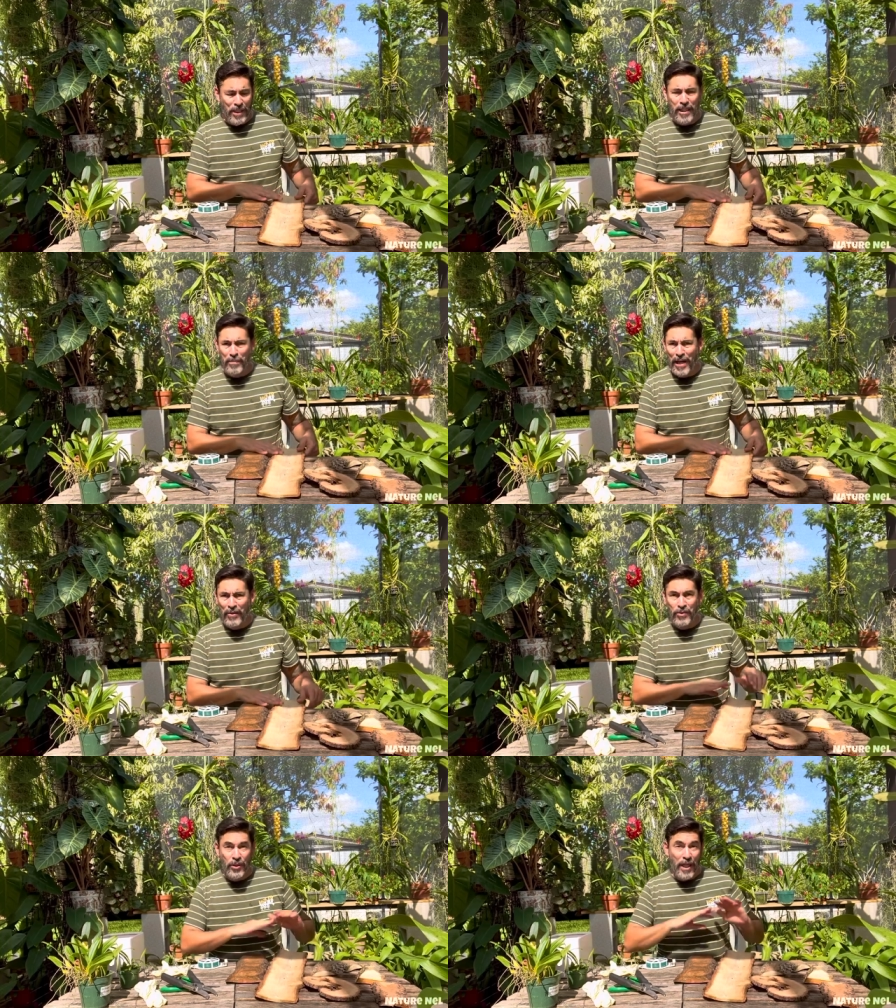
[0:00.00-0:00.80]
these
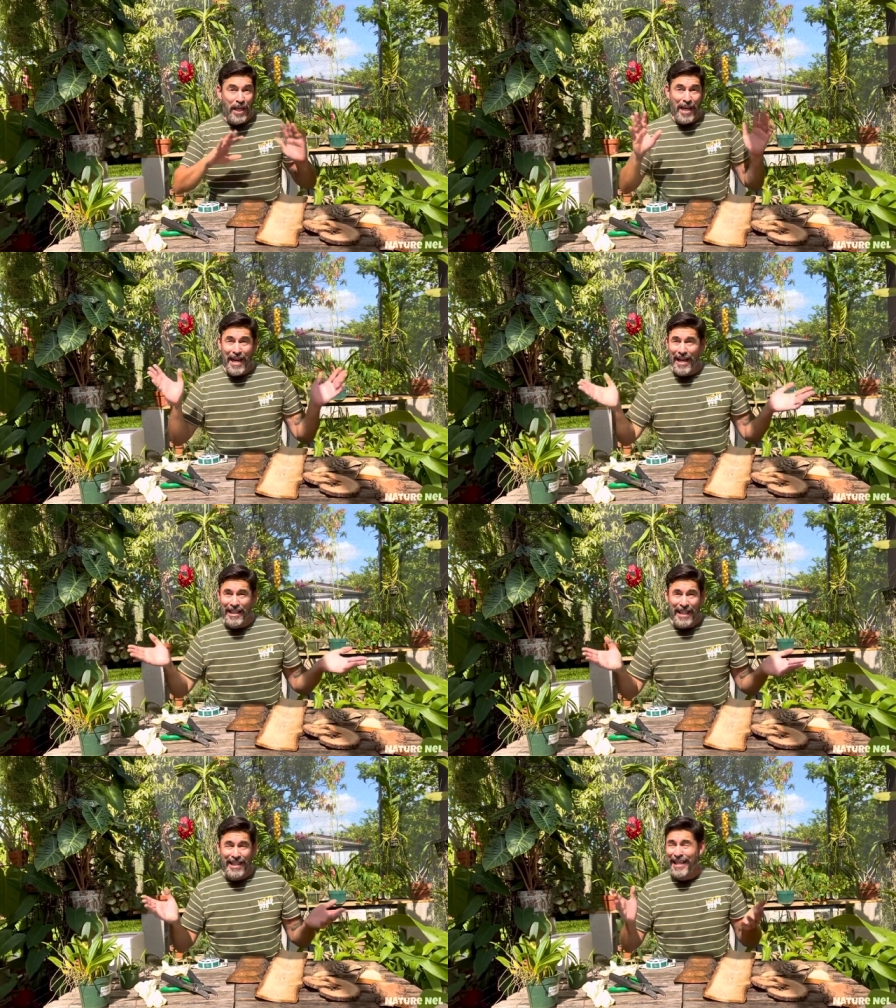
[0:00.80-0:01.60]
mounts. And
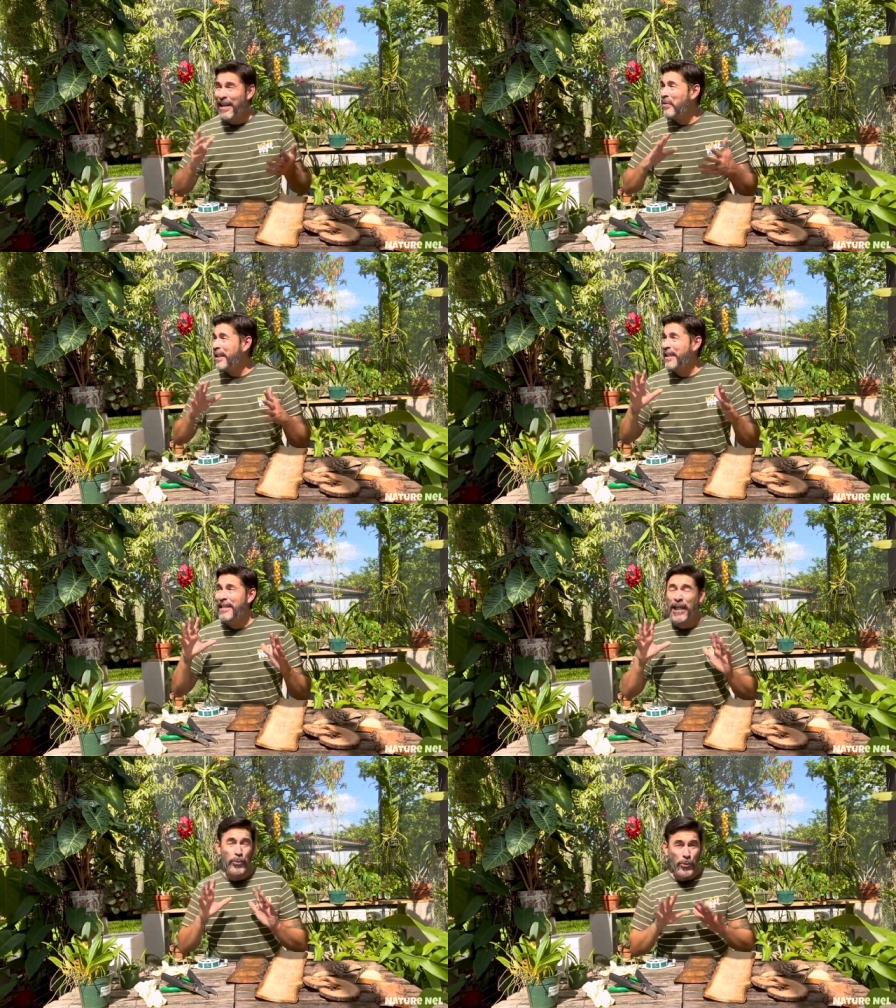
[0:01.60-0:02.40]
they not only did
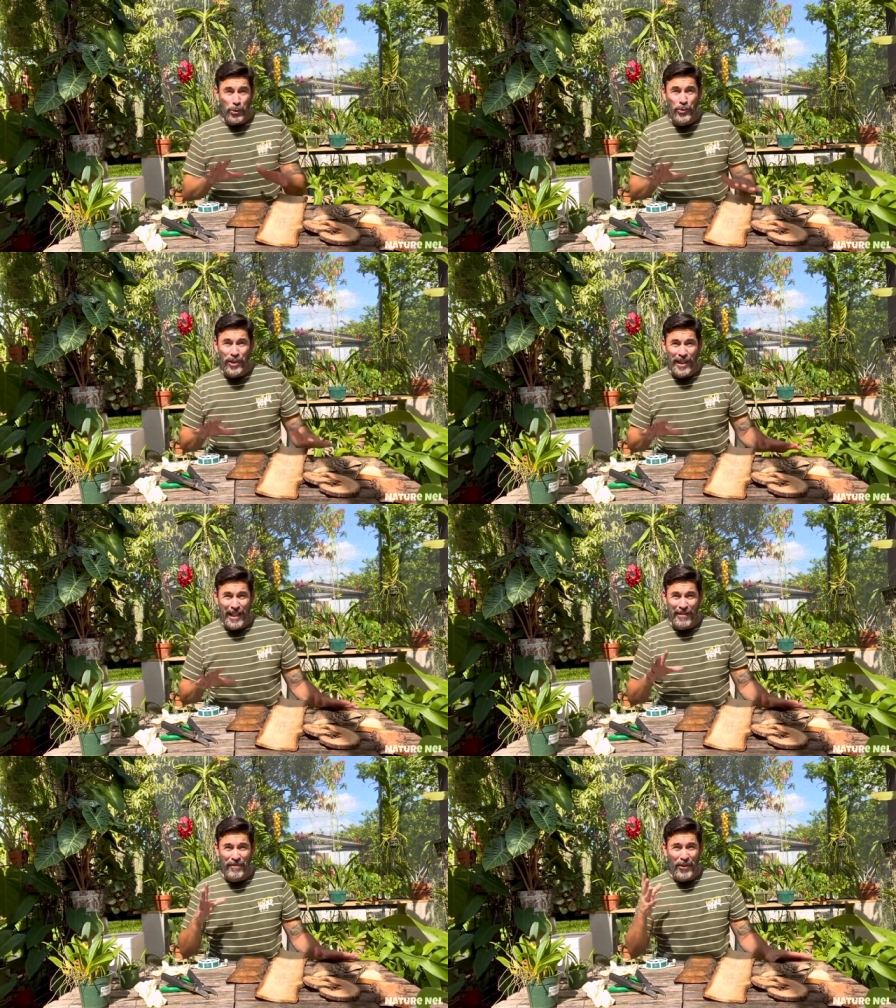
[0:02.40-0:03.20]
they root
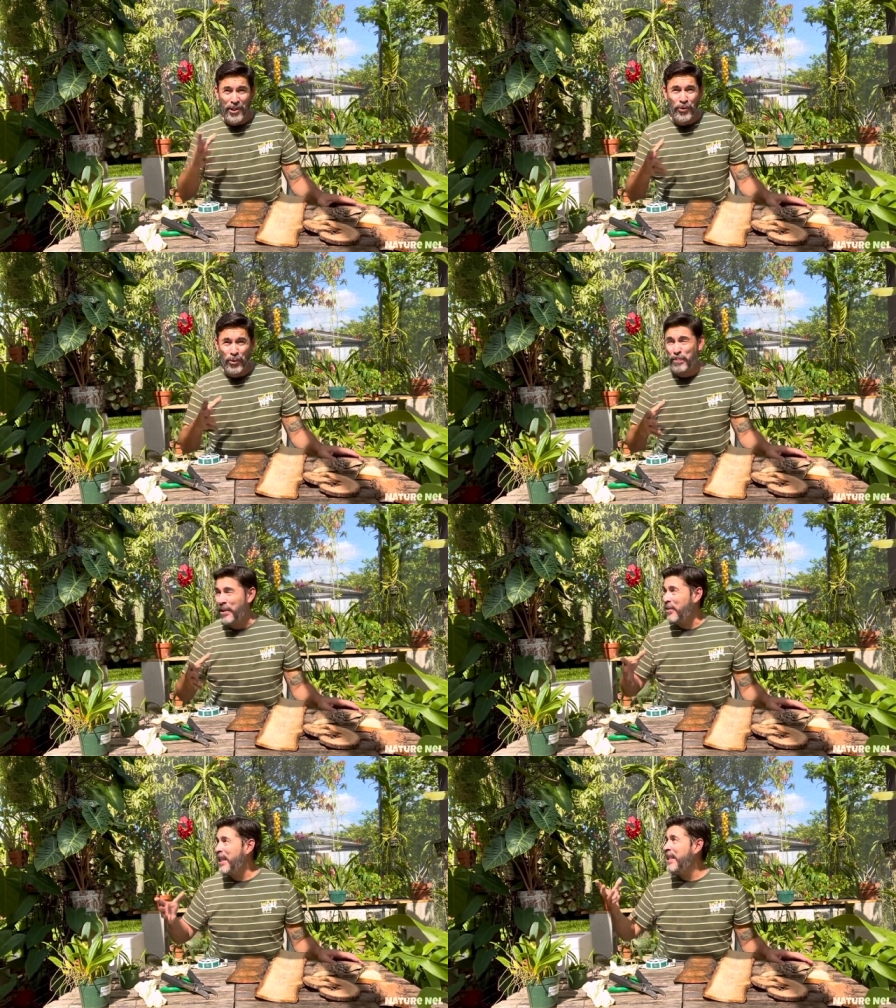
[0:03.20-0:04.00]
in very short
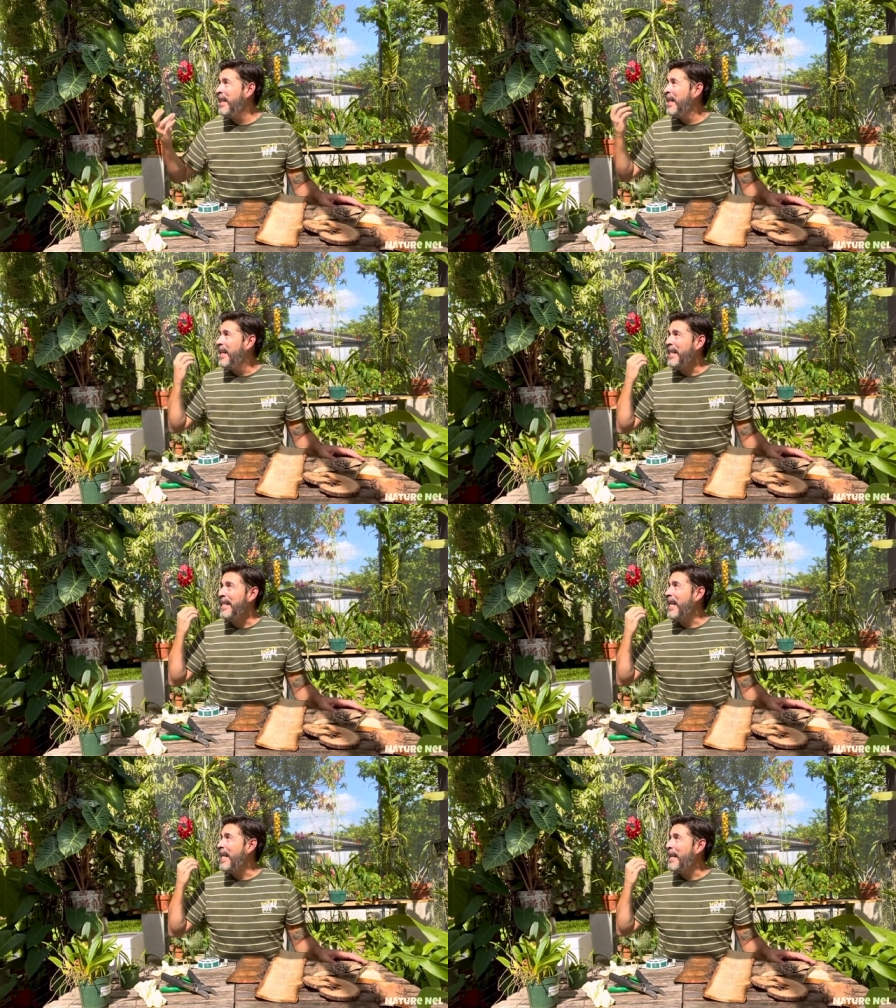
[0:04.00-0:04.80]
period,
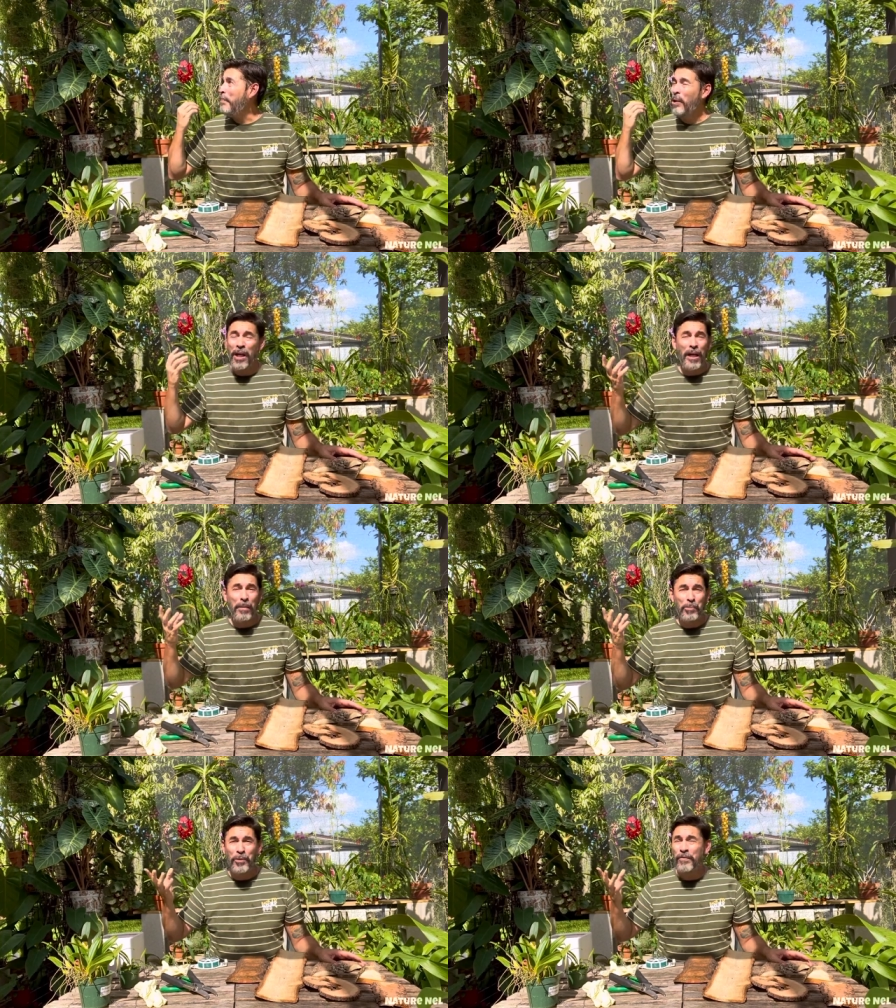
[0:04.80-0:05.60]
they bl uh,
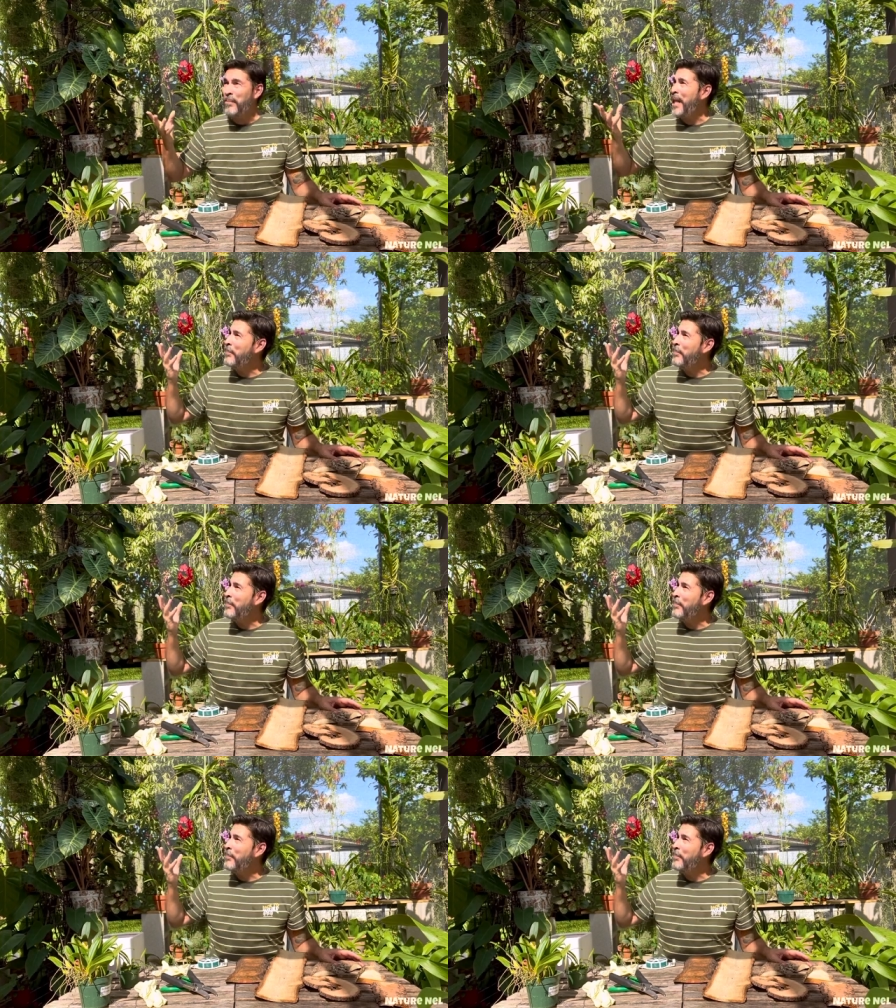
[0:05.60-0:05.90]
bloom for me.